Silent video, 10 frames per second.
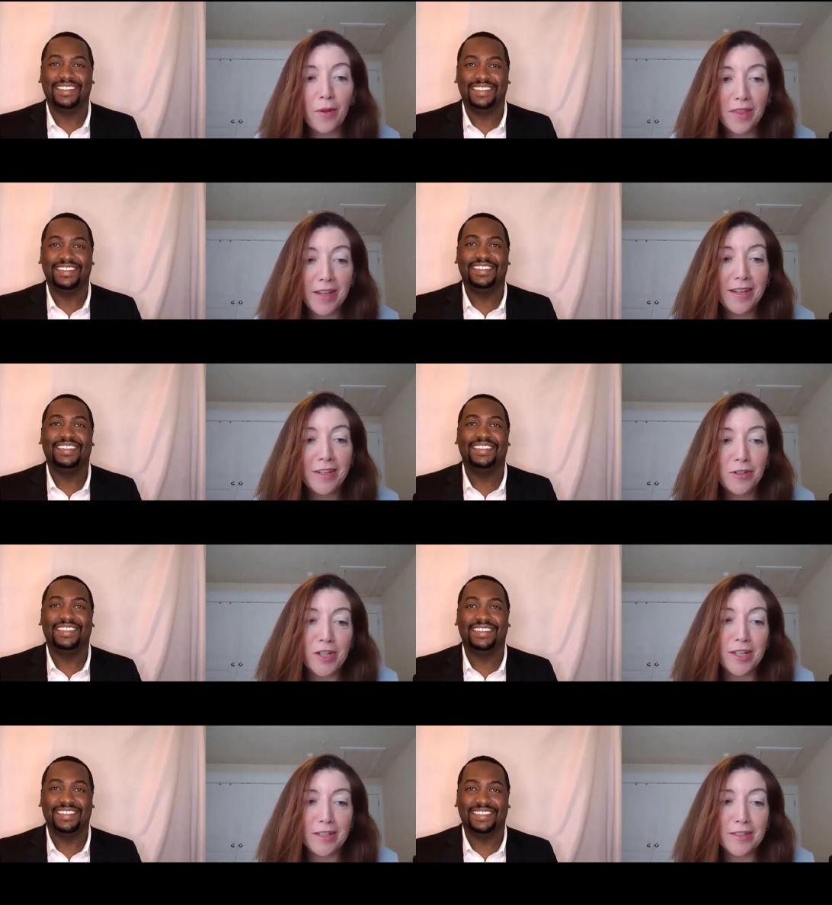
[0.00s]
Speaker 1: what they eat and
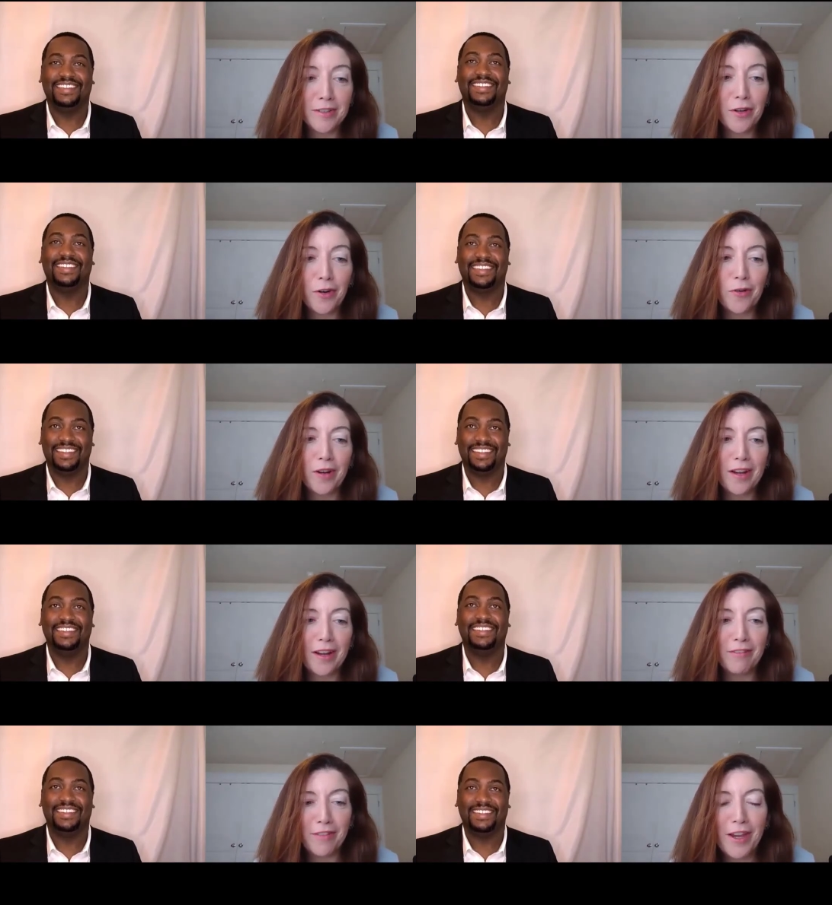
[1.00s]
drink. So
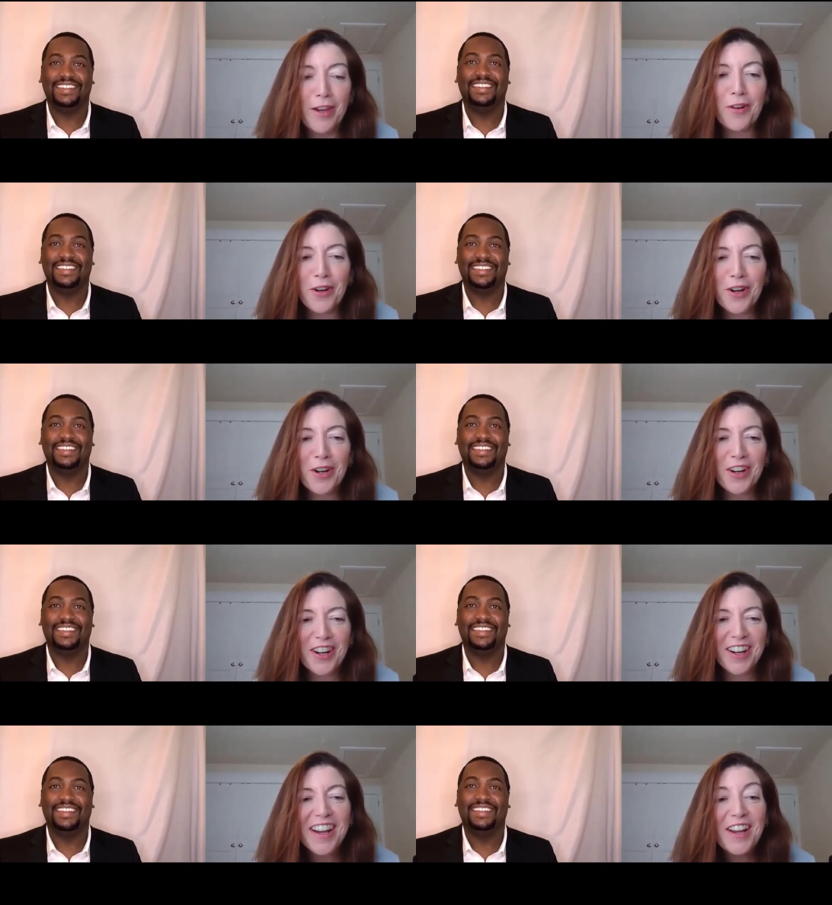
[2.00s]
if they
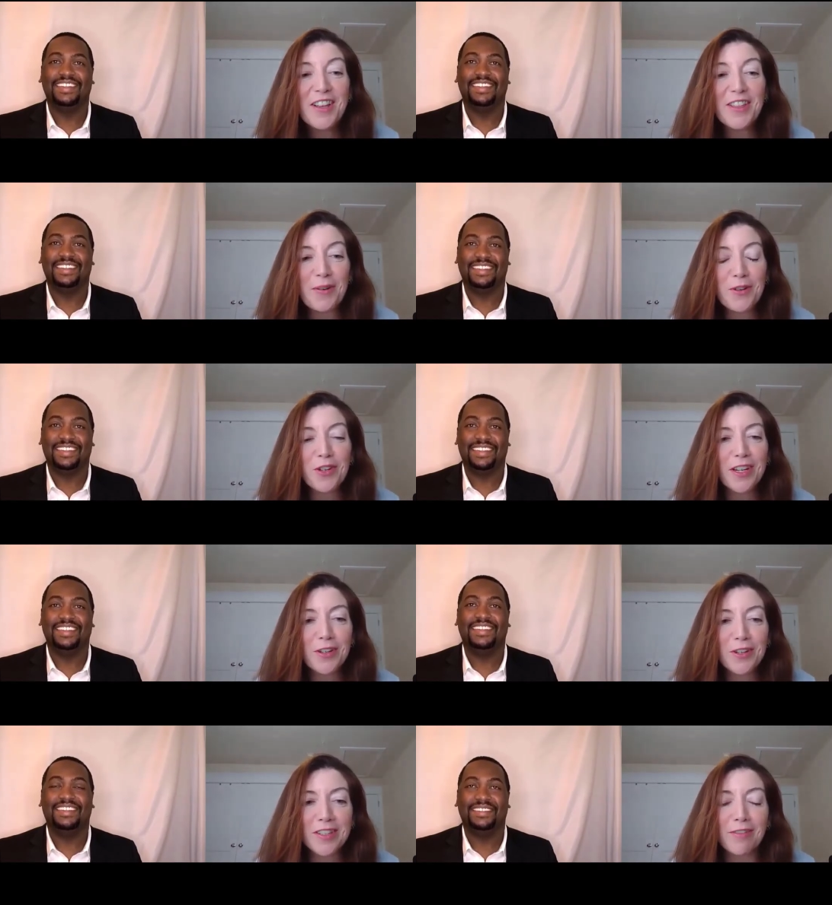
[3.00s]
were they were
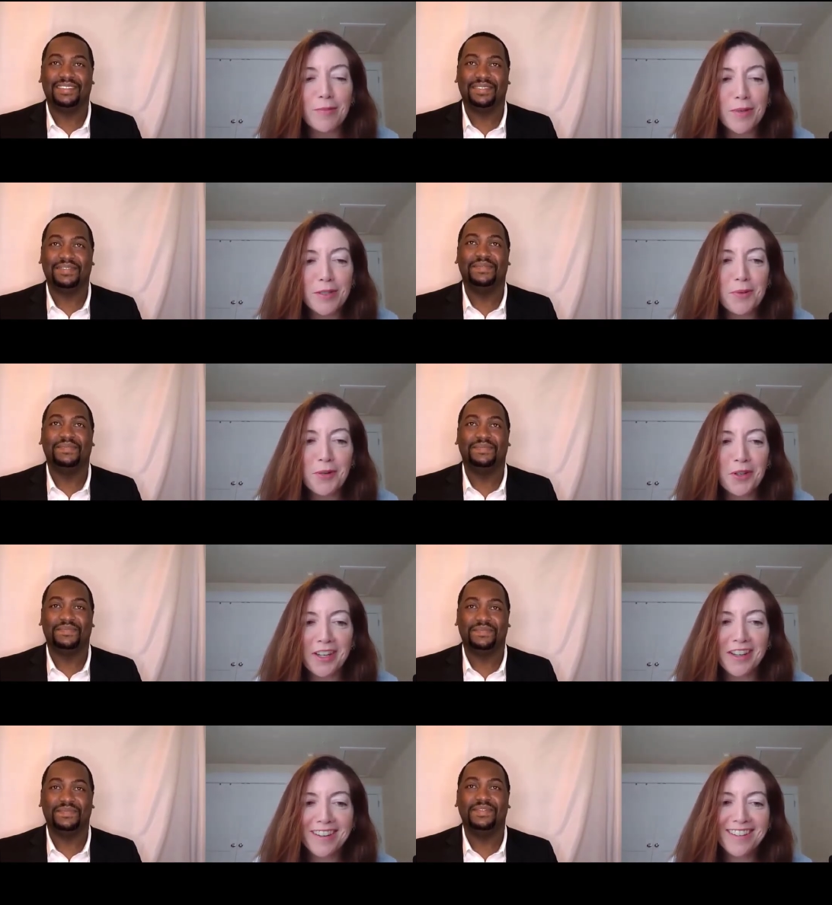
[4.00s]
drinking your stuff, it must have been
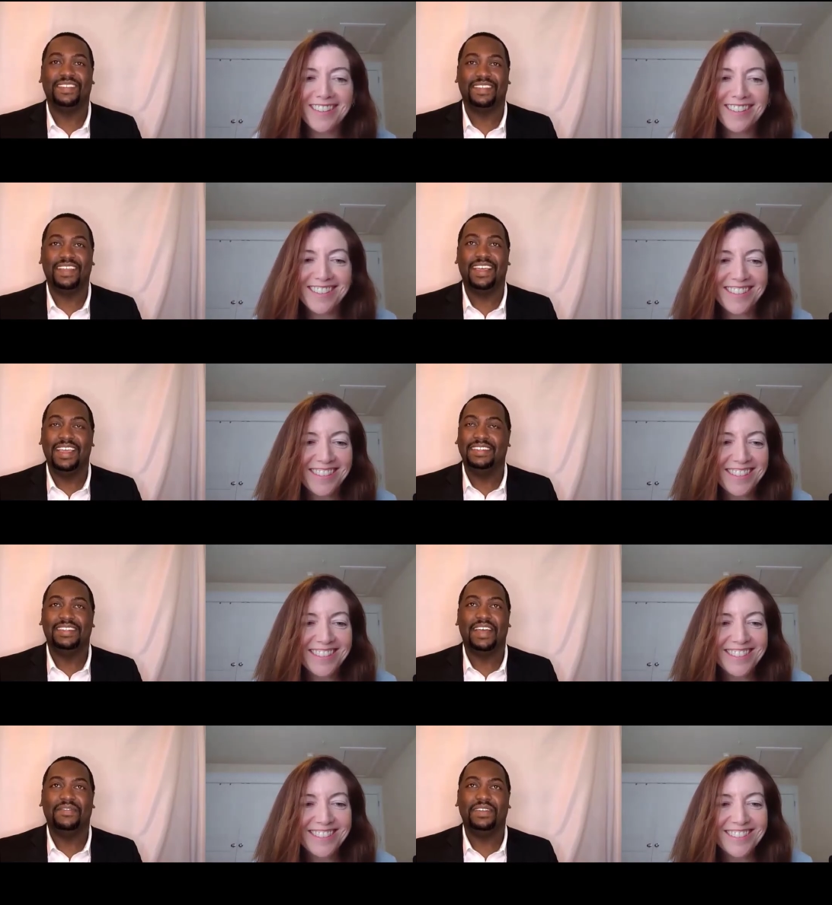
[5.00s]
really good.
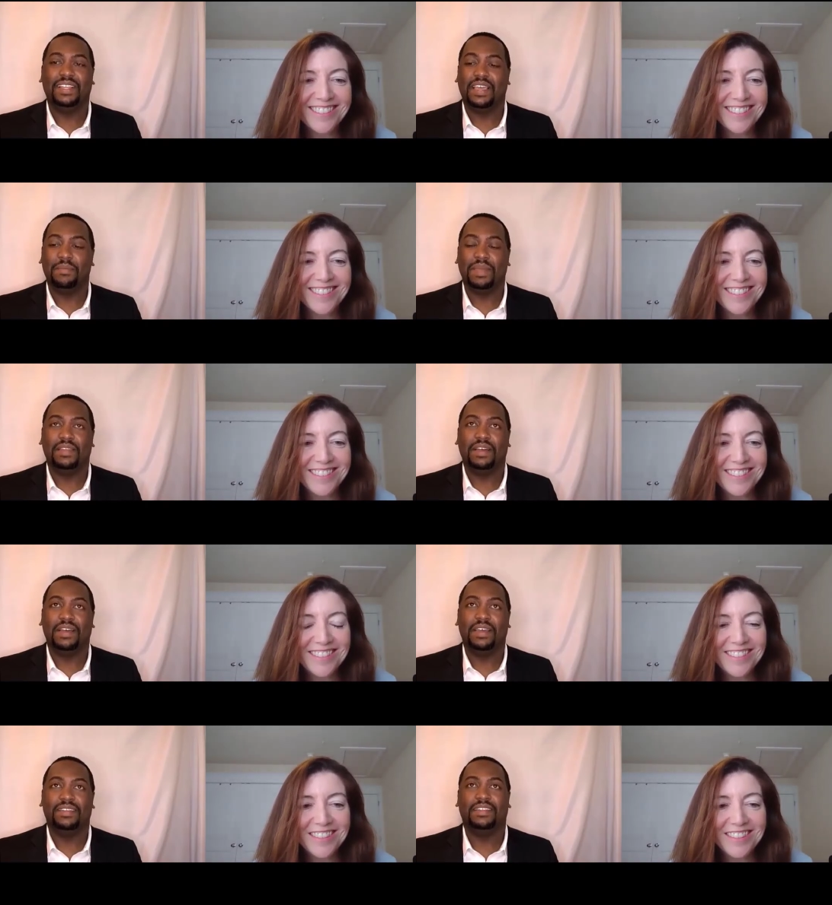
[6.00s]
Speaker 2: Definitely. I mean,
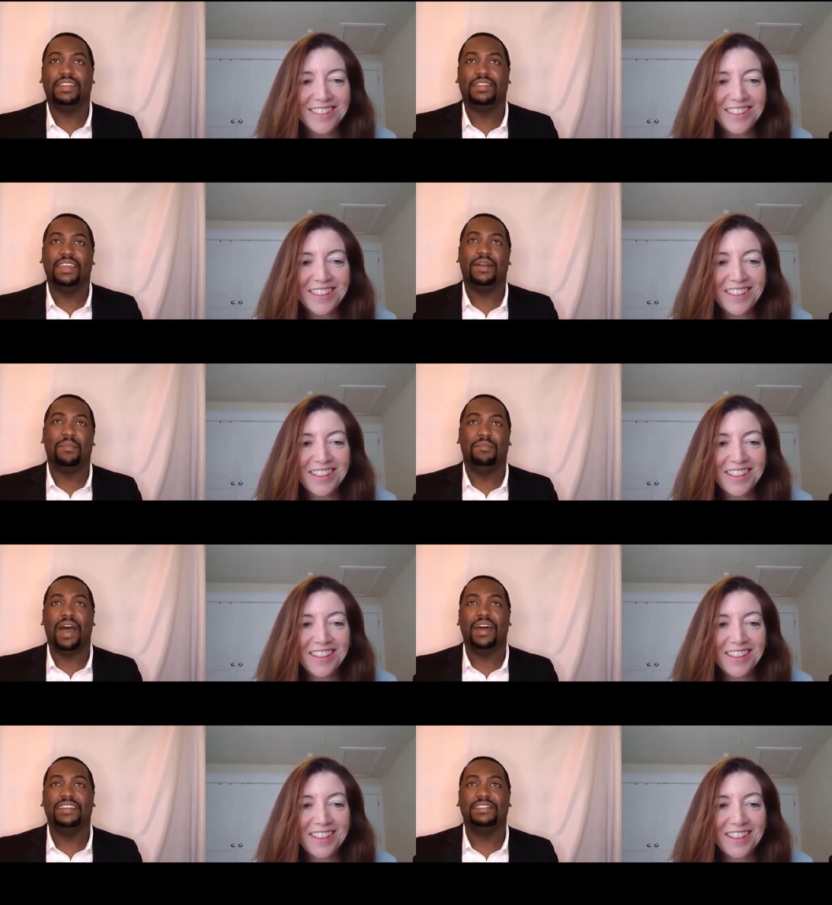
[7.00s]
uh, and, and the thing
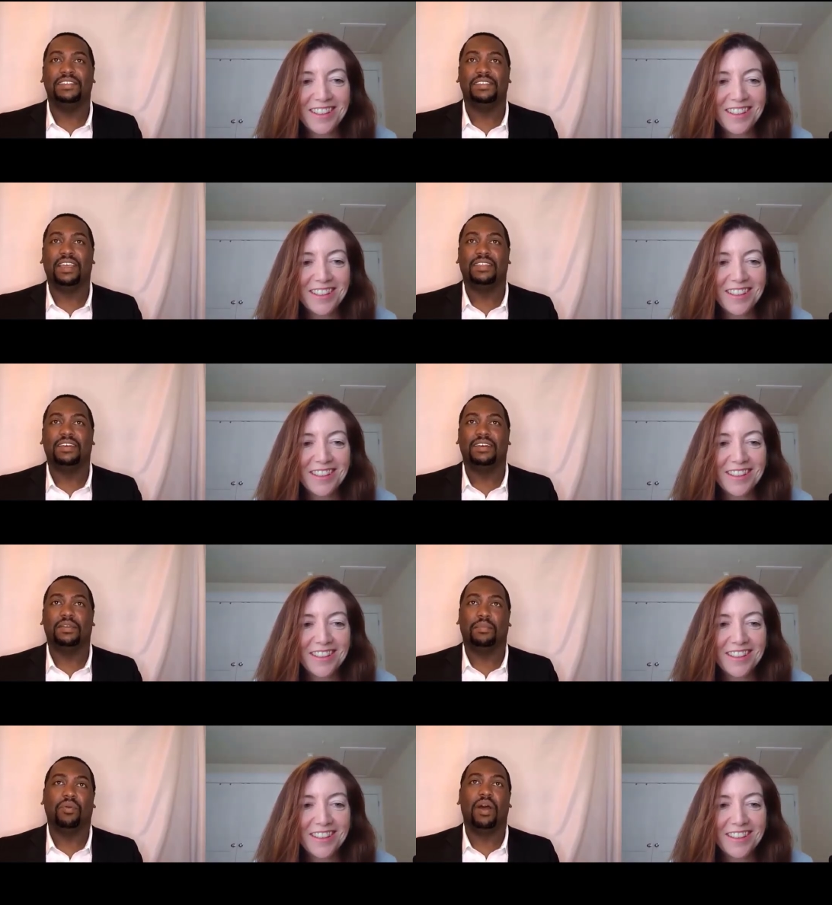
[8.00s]
about it is just like the,
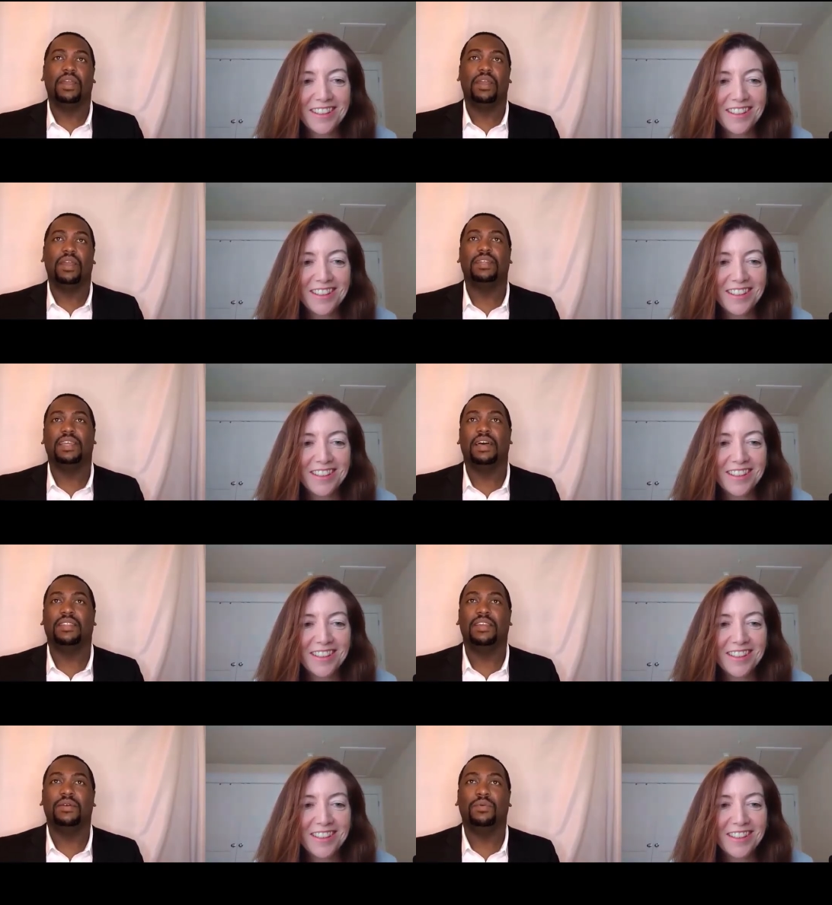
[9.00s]
the product
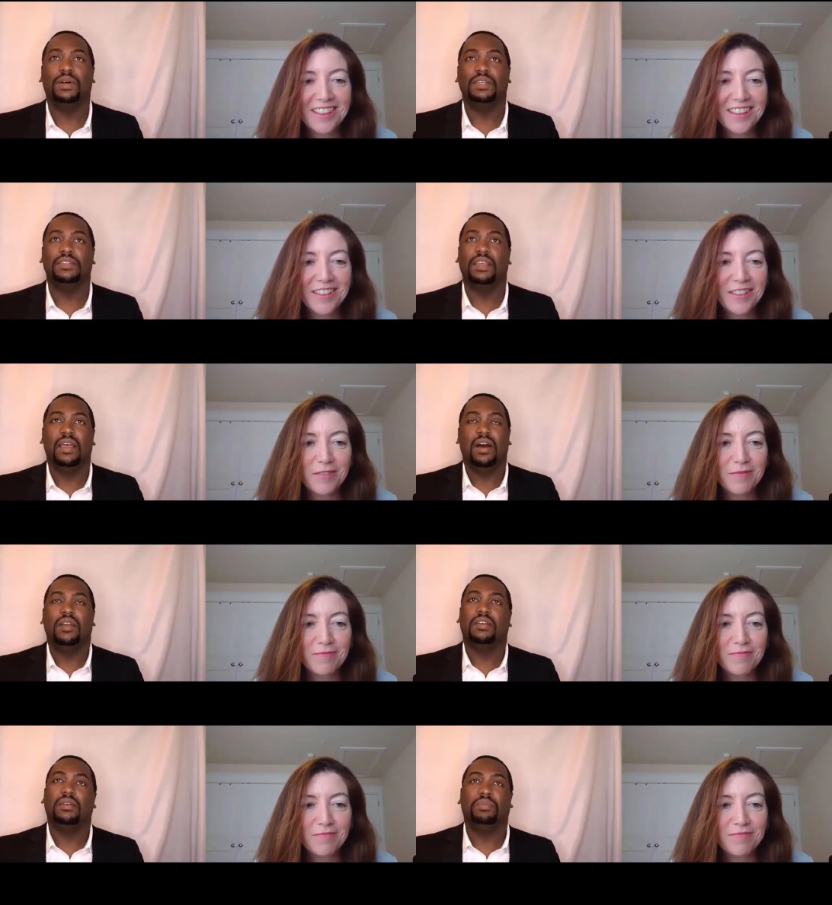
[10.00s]
down there was
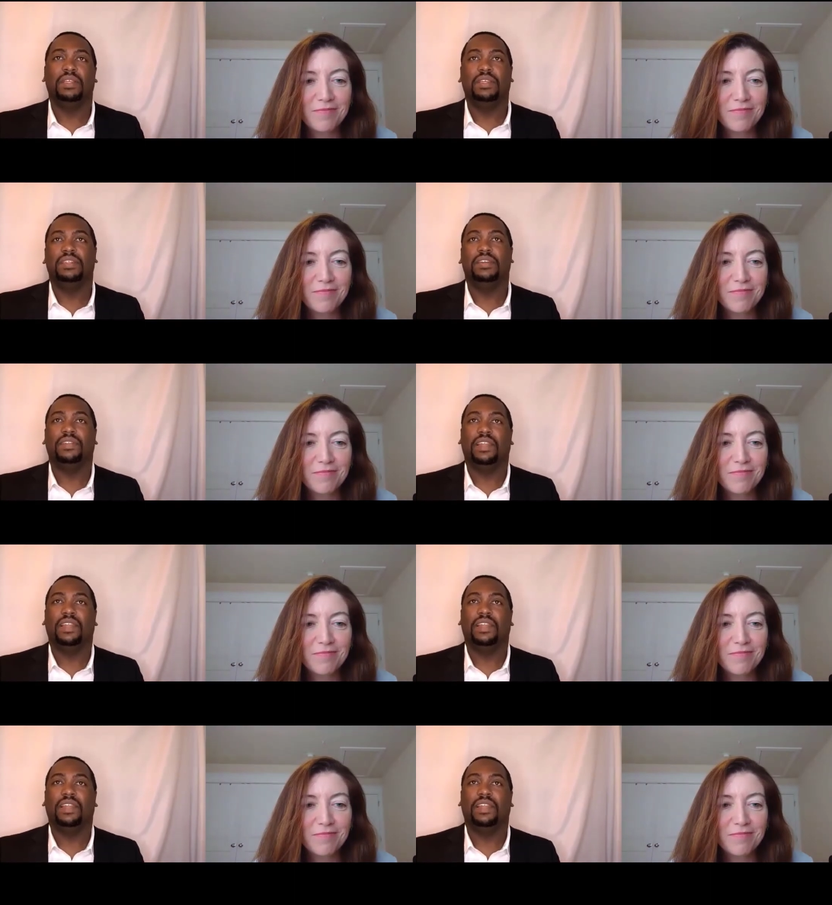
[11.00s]
on a completely different